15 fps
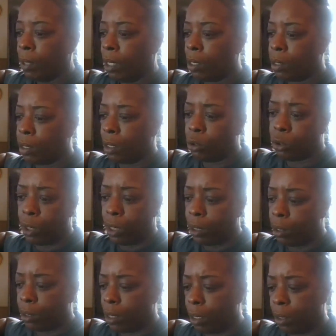He said
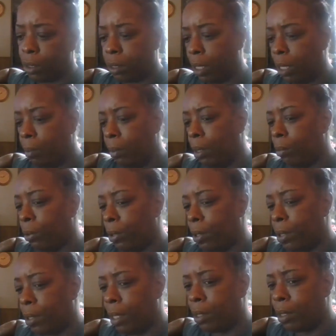trucking is not the same anymore in
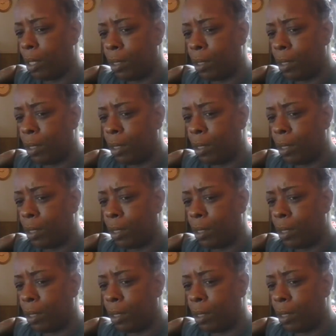States.